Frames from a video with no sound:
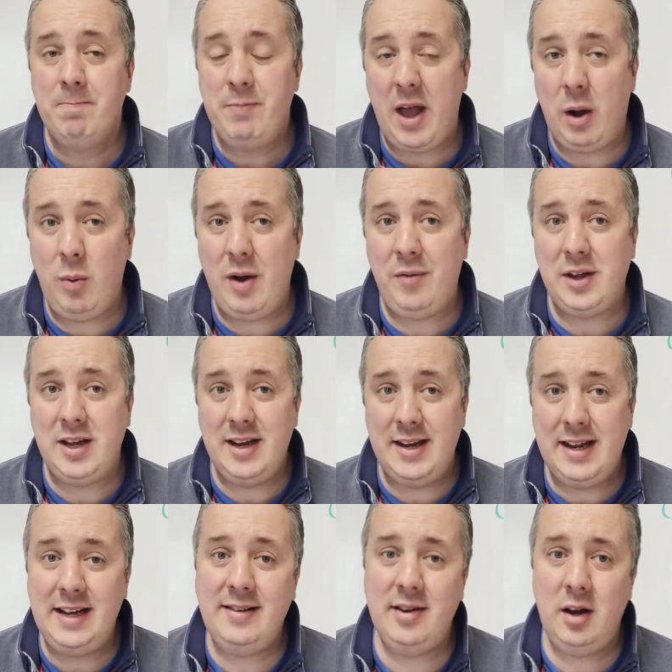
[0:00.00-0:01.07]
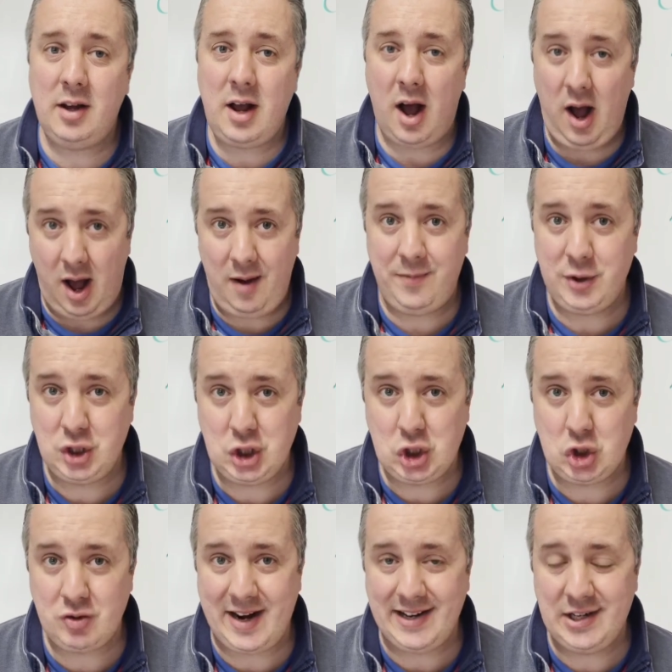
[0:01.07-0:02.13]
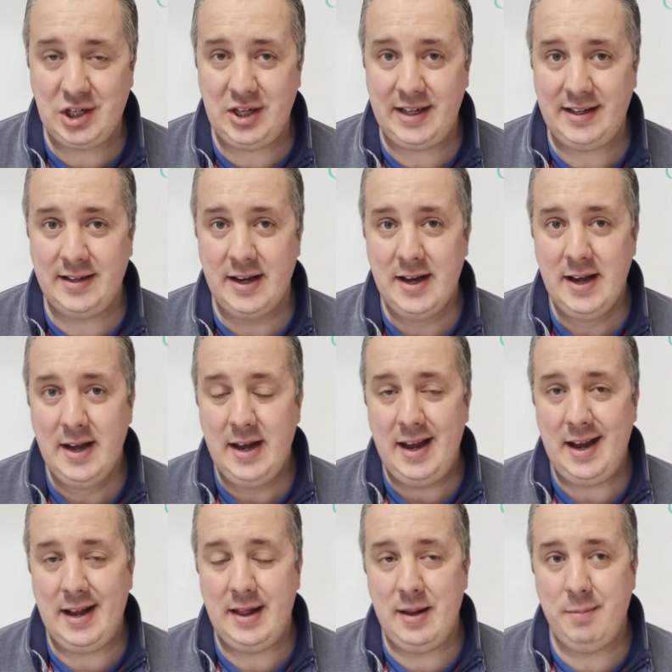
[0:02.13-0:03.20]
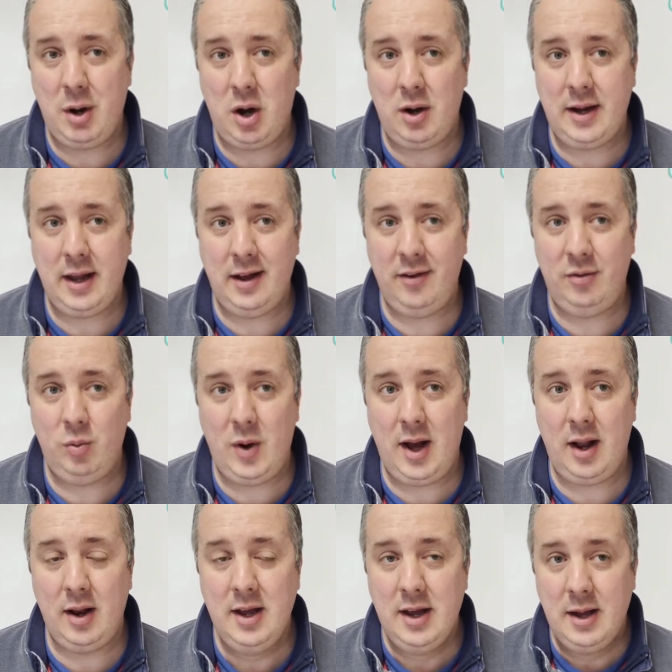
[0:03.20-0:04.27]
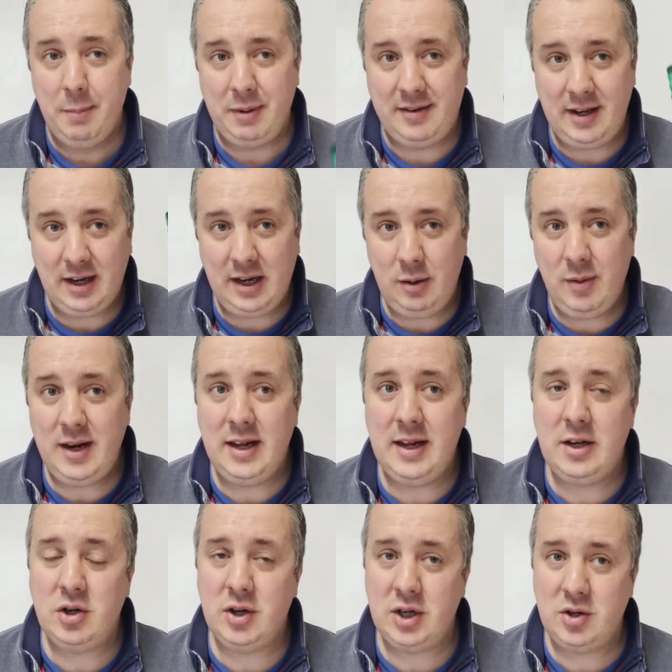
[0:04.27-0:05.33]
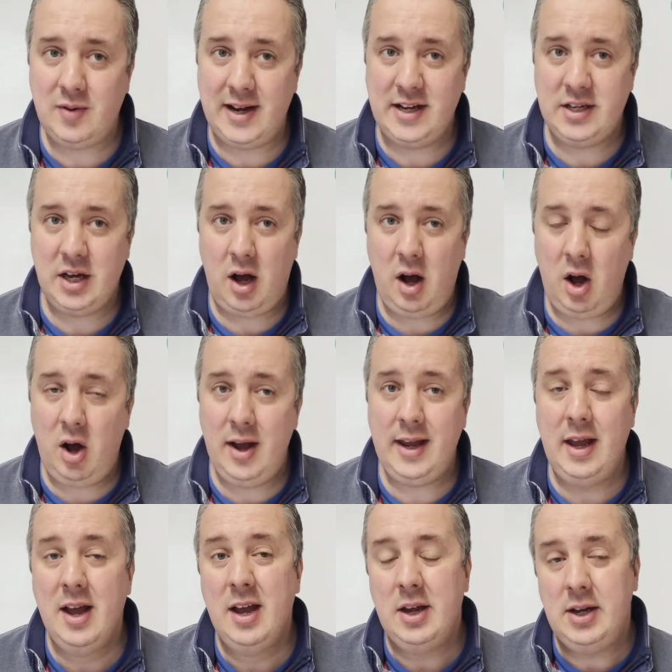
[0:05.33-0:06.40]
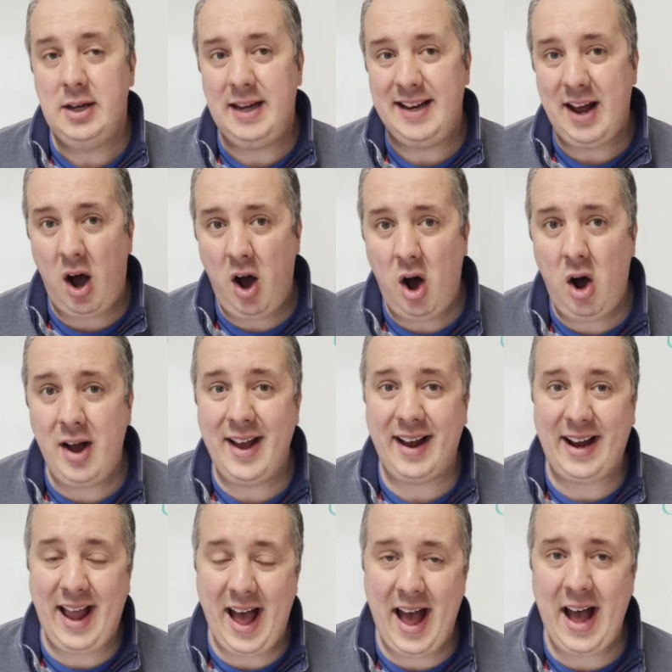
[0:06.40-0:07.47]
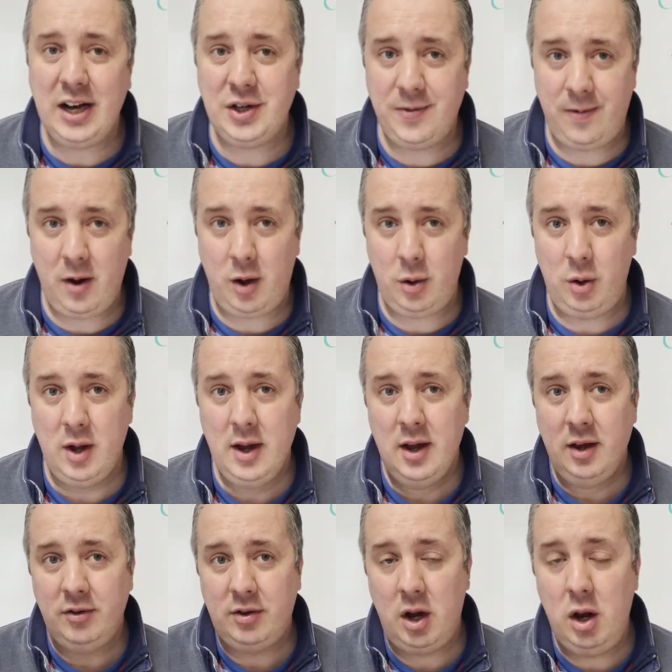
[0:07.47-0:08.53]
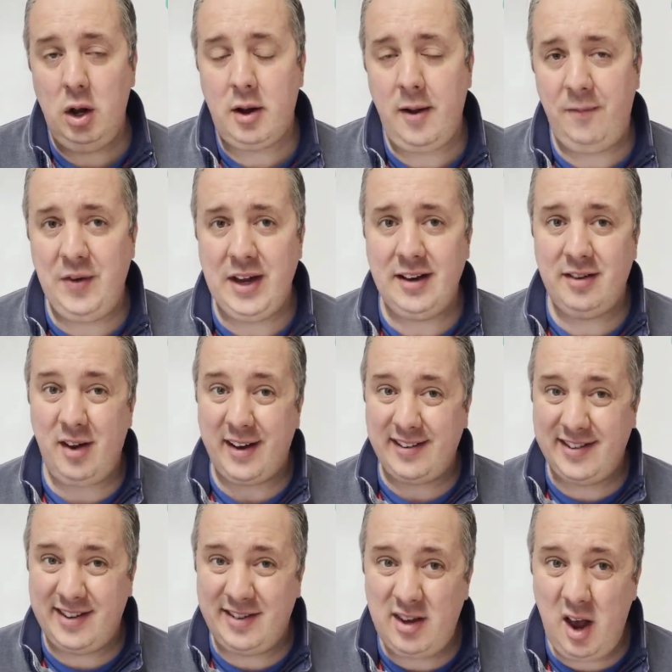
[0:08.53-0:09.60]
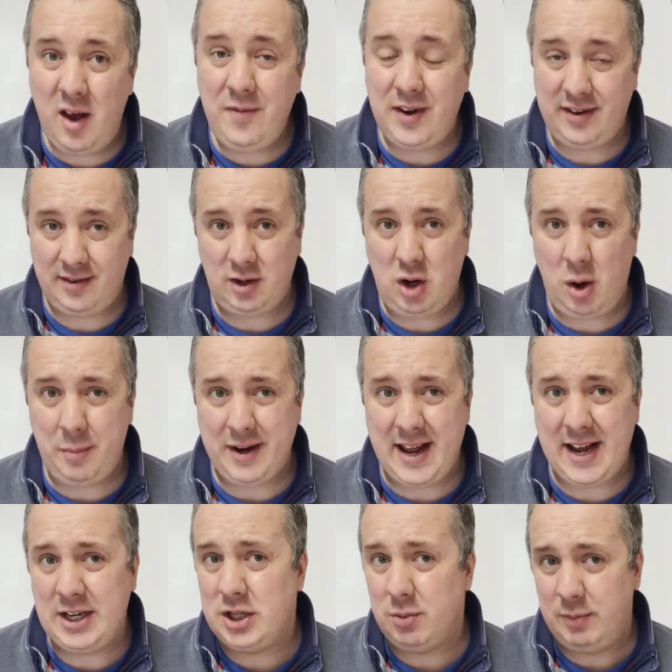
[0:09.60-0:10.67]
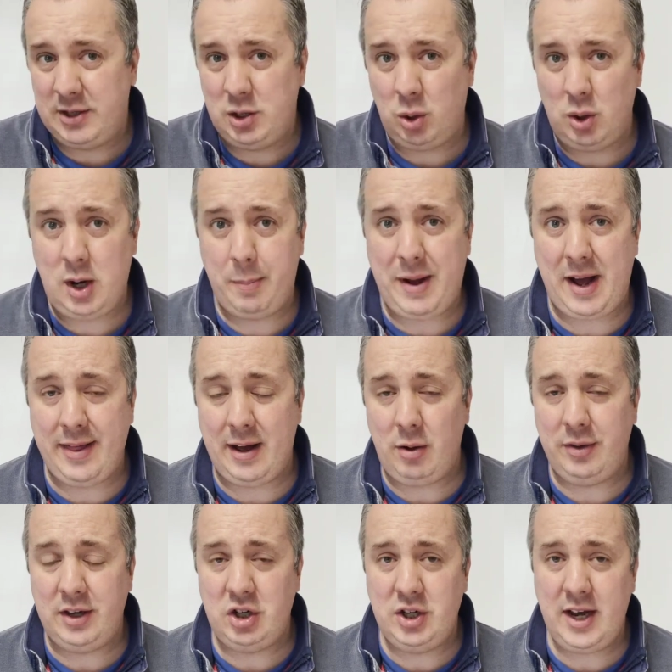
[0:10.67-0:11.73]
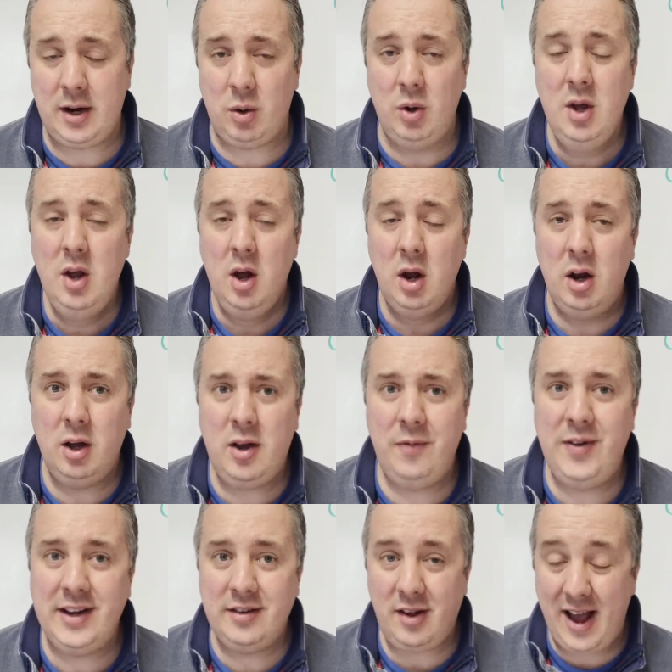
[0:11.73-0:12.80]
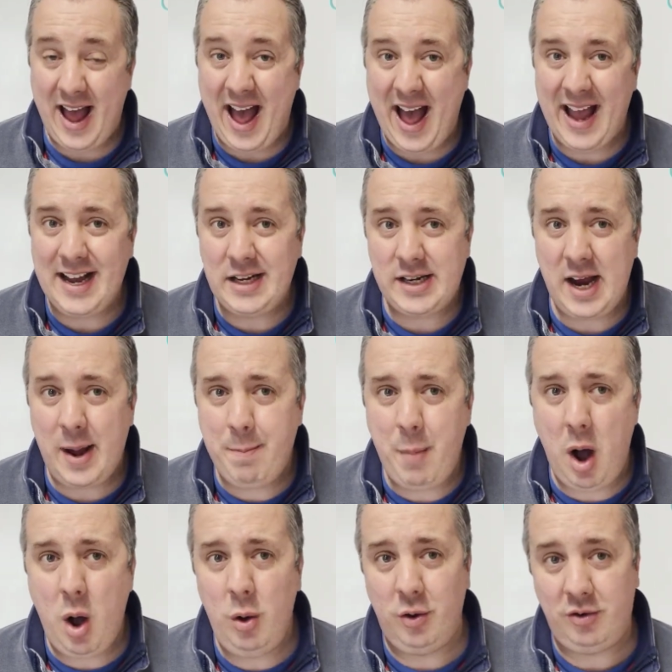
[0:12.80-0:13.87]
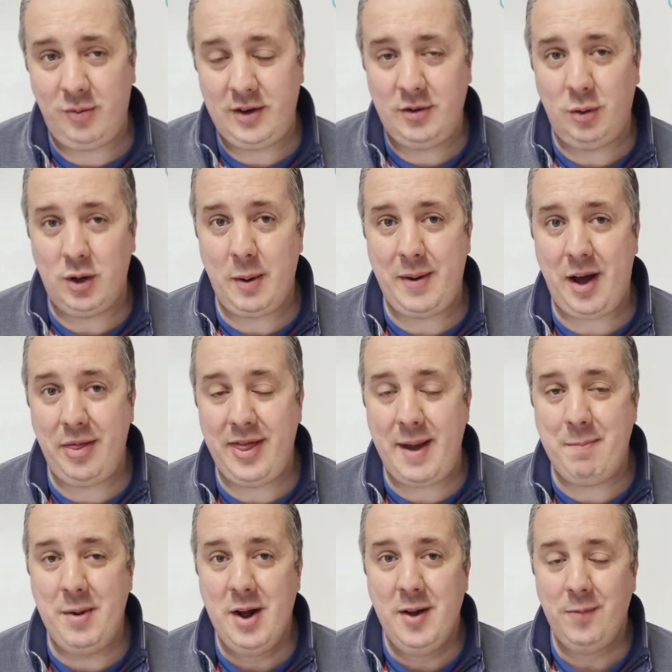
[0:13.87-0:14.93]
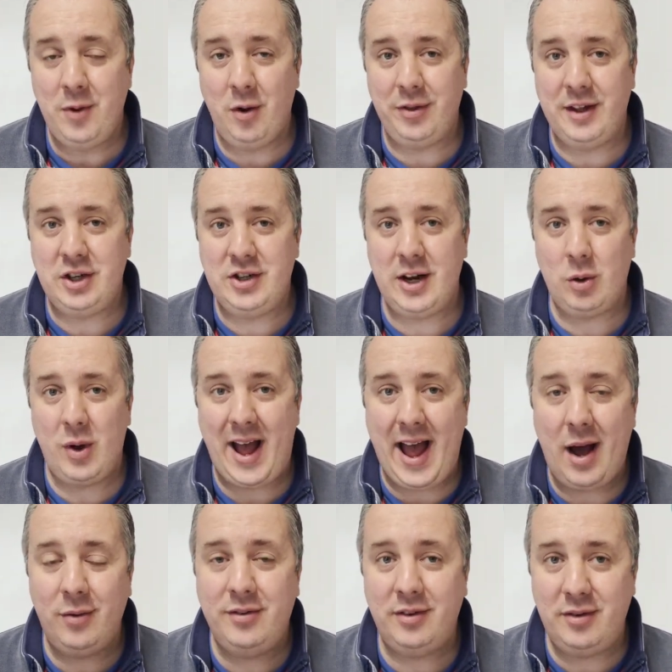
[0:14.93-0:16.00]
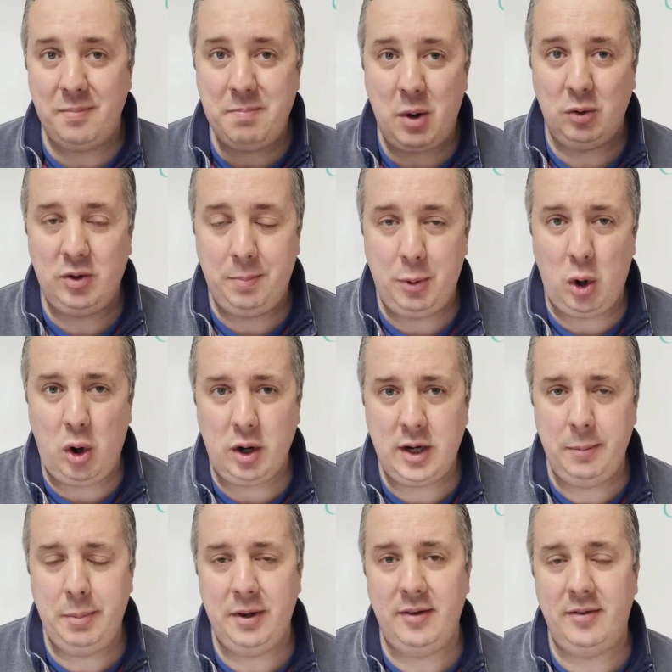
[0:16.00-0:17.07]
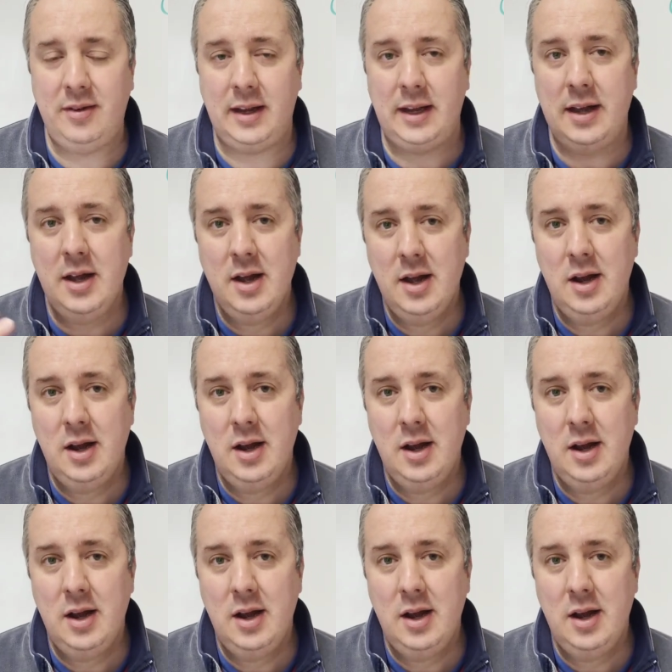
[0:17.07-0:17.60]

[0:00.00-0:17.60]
However, you need to look at other strategies in the market as well. Particularly when the interest rates are high, you need higher cash flow. So look at things like serviced accommodation. We talk about that on this channel. Look at things like HMOs. We talk about them on this channel. Houses of multiple occupancy.